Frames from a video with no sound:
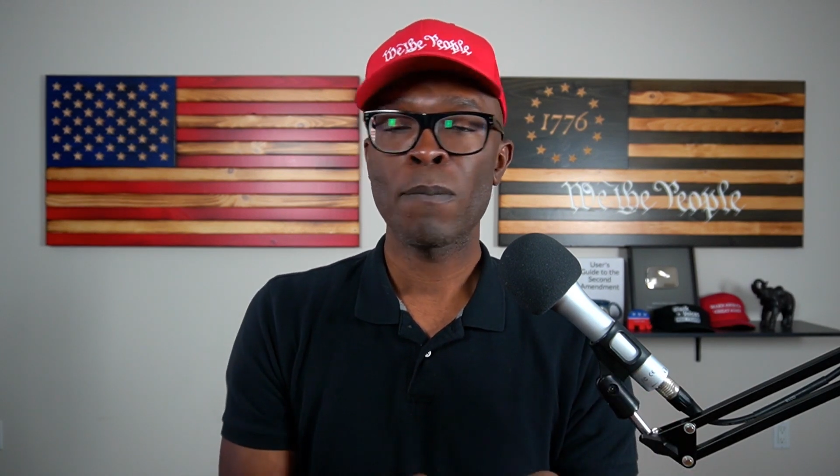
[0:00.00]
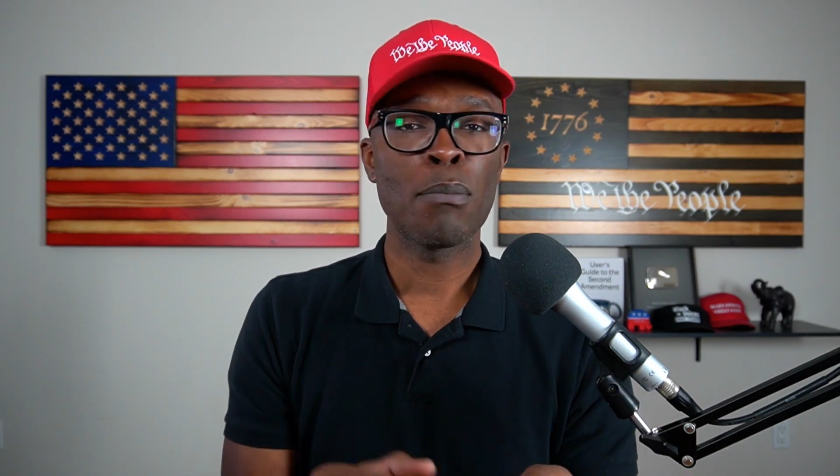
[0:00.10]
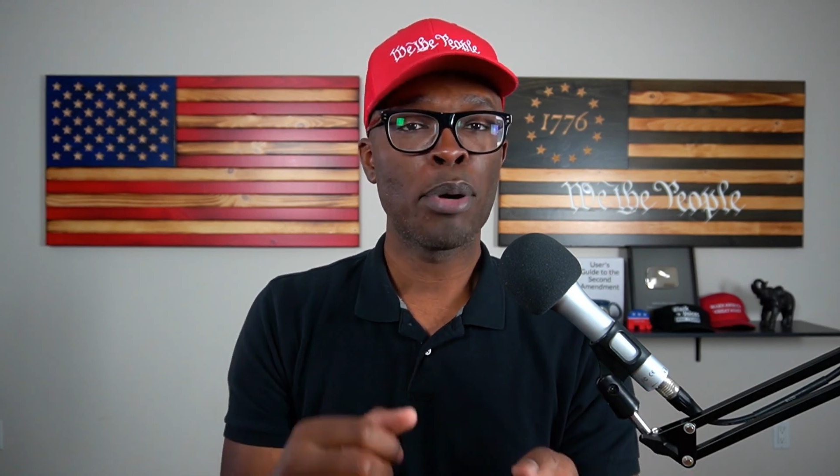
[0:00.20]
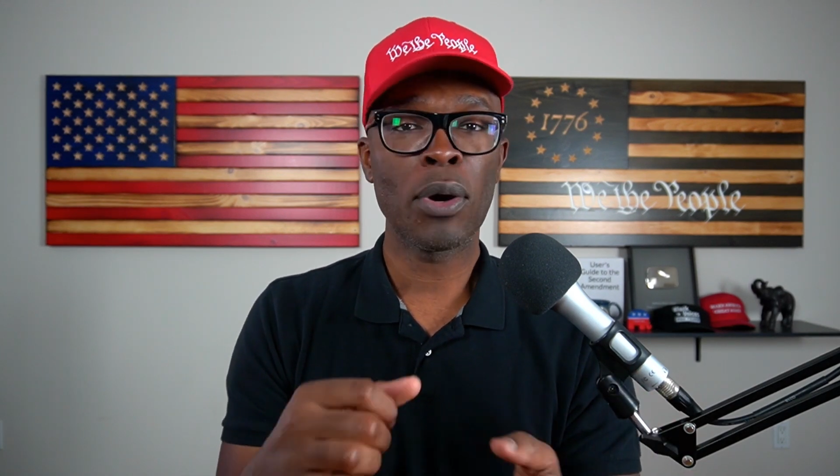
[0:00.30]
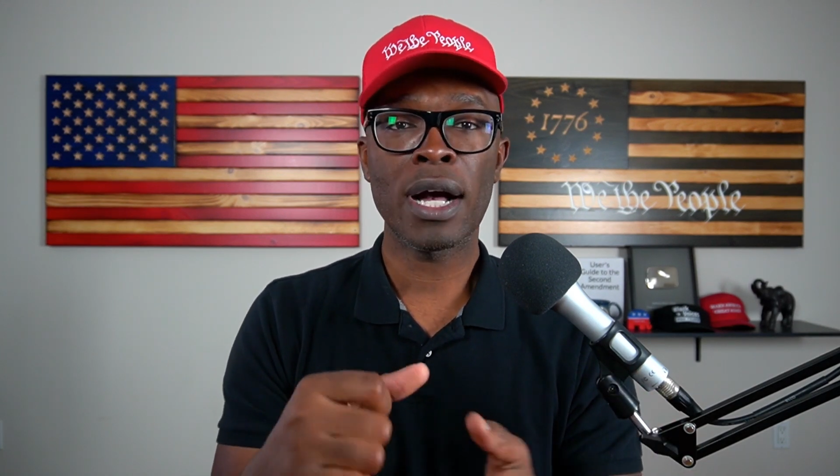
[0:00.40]

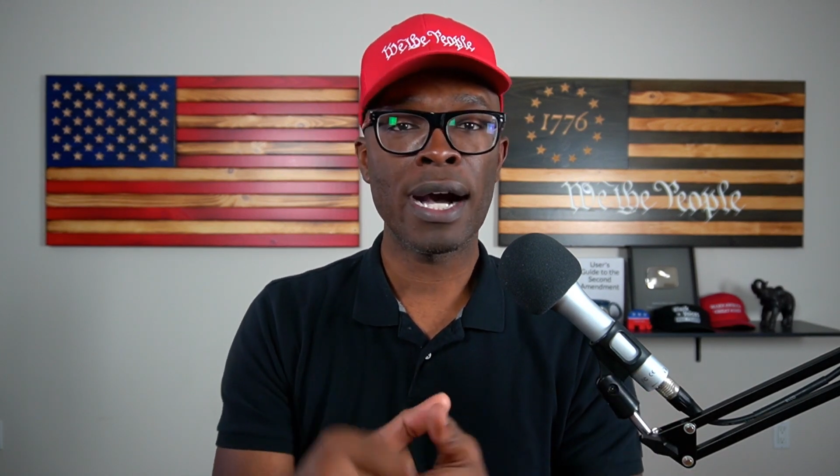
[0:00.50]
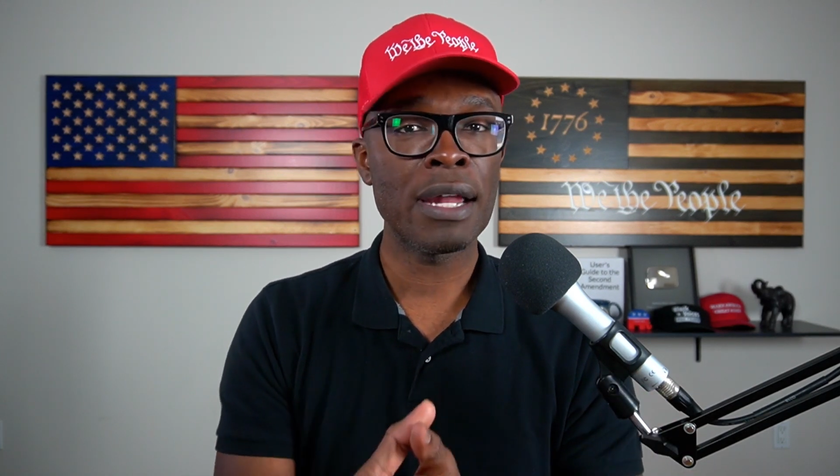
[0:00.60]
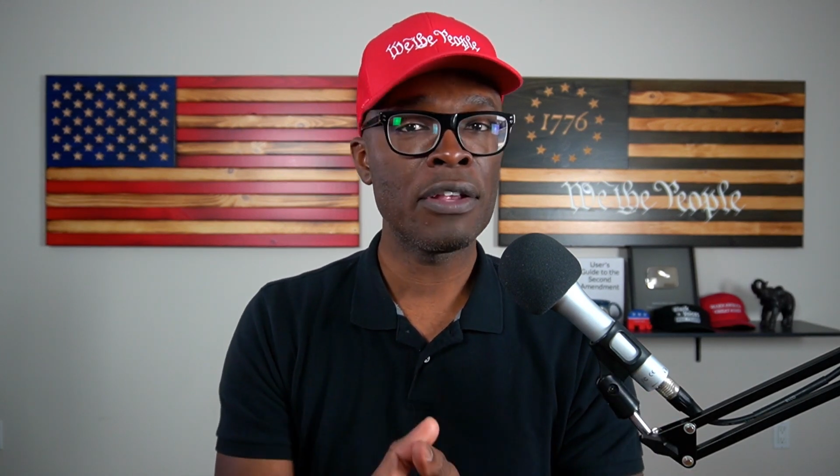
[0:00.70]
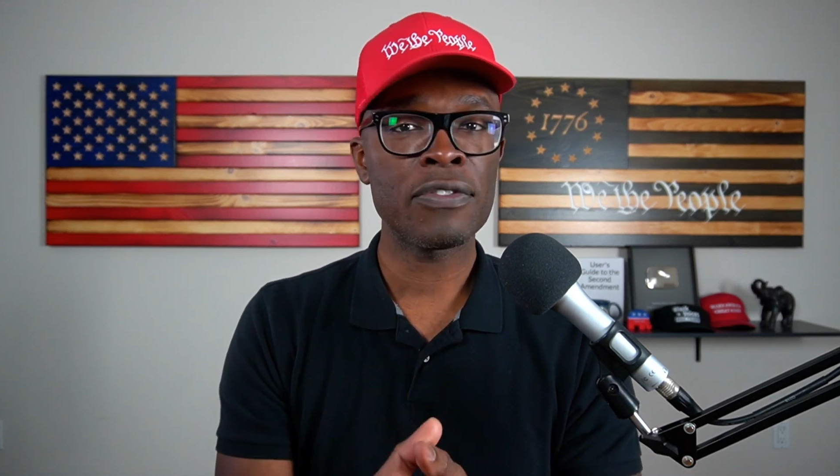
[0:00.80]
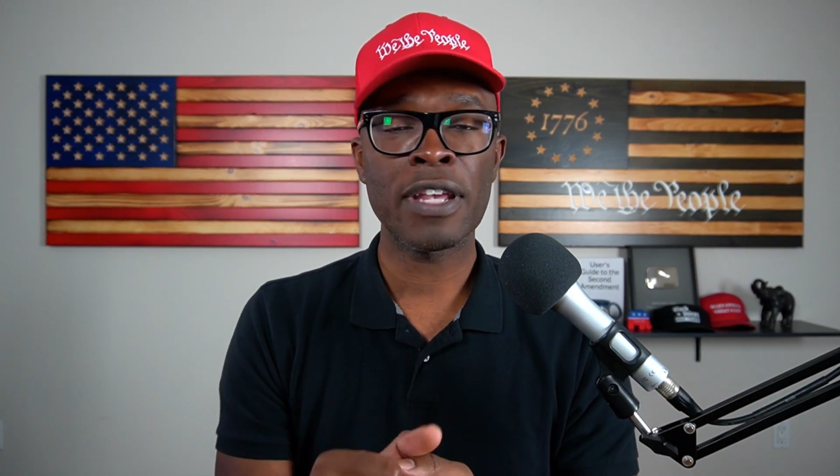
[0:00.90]

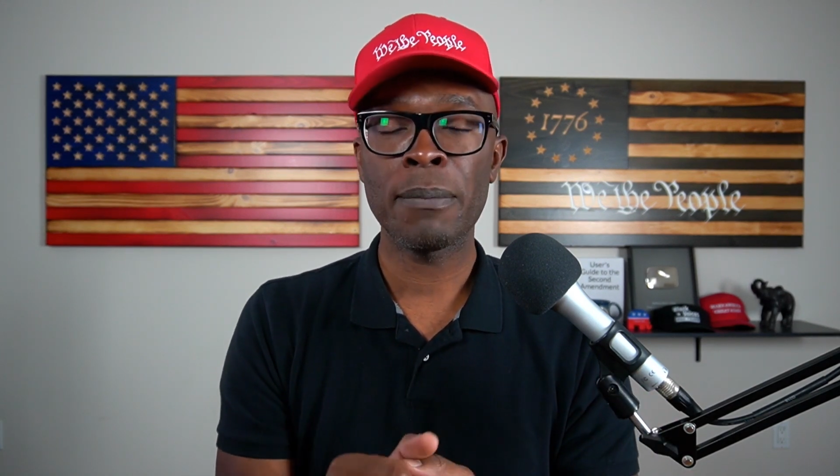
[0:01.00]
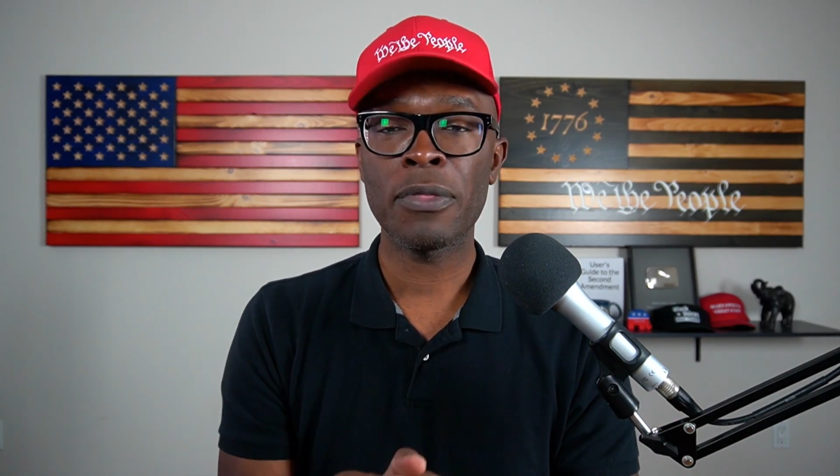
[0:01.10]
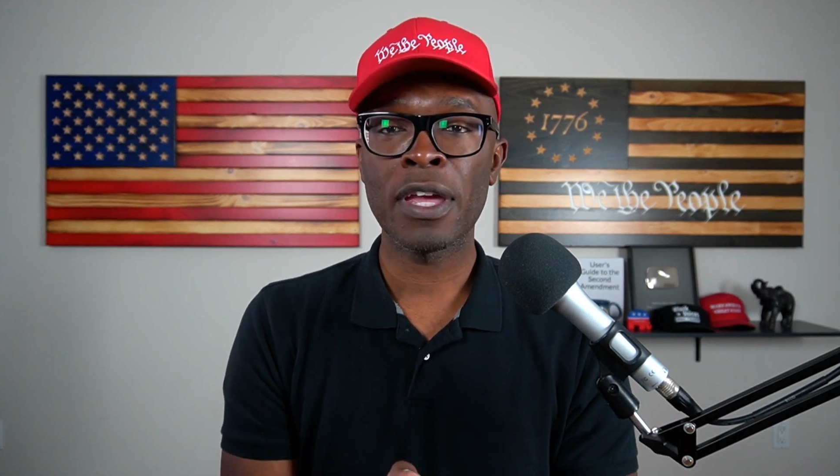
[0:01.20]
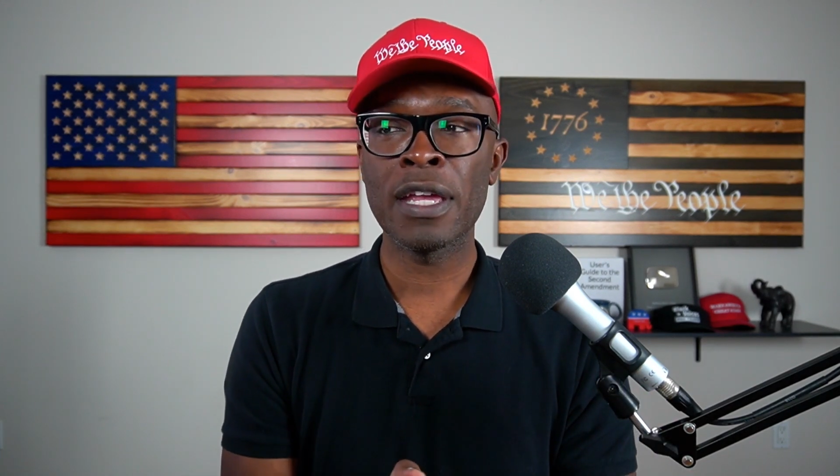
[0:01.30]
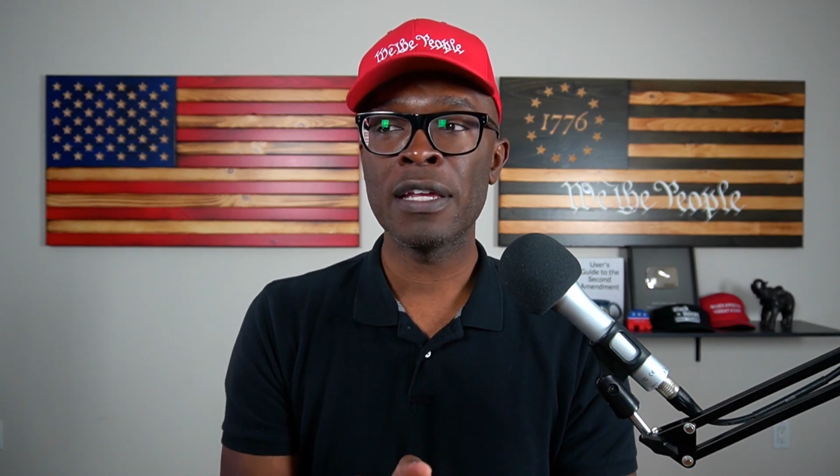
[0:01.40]
Pocahontas, same
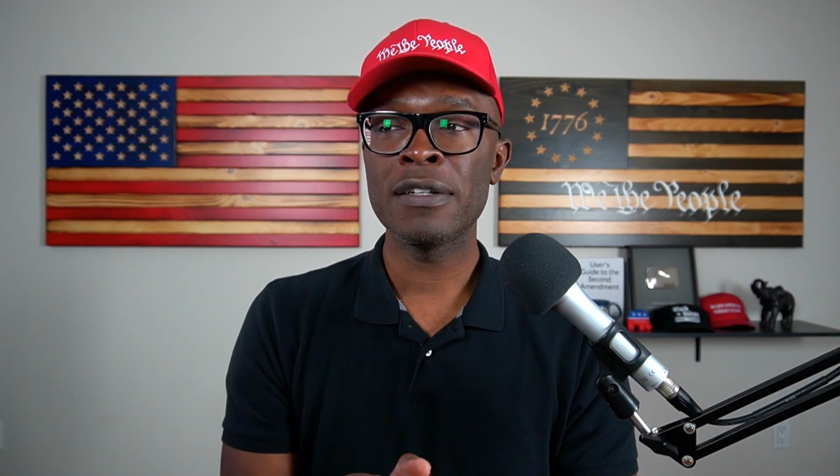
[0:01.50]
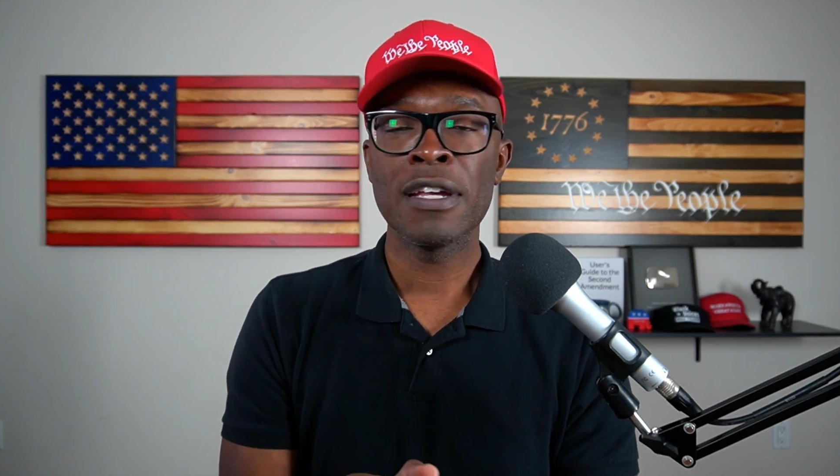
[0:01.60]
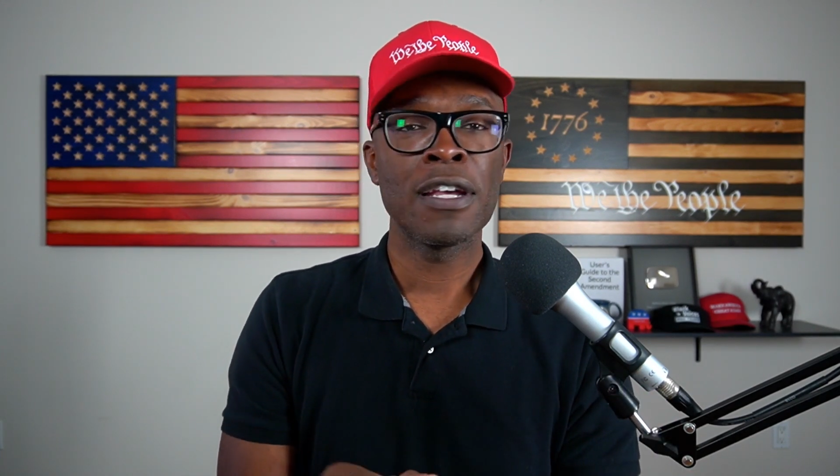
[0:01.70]
thing.